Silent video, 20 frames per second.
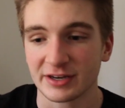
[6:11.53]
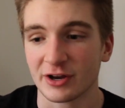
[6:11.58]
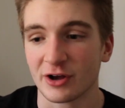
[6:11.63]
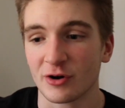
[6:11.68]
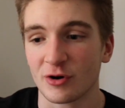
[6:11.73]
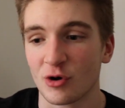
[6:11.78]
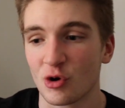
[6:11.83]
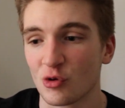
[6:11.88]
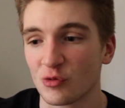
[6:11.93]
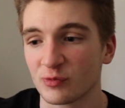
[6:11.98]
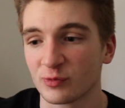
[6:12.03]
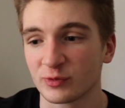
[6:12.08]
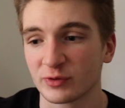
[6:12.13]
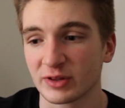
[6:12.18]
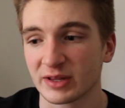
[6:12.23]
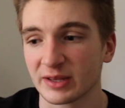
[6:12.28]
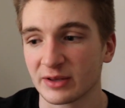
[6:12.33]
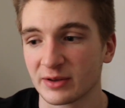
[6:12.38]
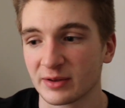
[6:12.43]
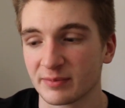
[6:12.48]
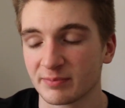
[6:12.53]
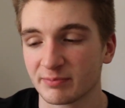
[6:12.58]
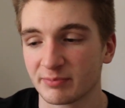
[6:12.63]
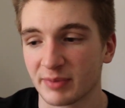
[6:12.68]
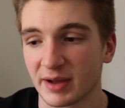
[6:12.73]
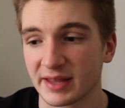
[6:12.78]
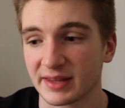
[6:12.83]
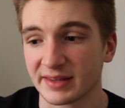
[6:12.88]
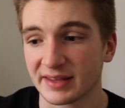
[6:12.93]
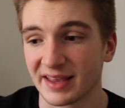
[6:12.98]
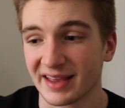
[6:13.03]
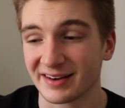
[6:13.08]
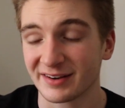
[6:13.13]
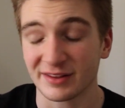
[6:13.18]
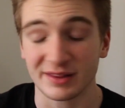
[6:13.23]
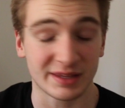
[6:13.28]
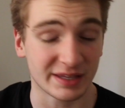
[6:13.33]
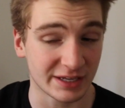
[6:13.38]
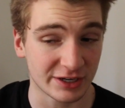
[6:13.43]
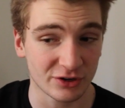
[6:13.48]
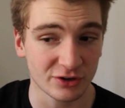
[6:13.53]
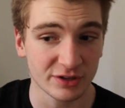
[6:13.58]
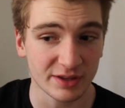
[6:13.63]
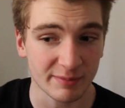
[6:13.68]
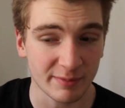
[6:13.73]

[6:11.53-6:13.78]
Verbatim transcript: you know, hopefully by the end of the year.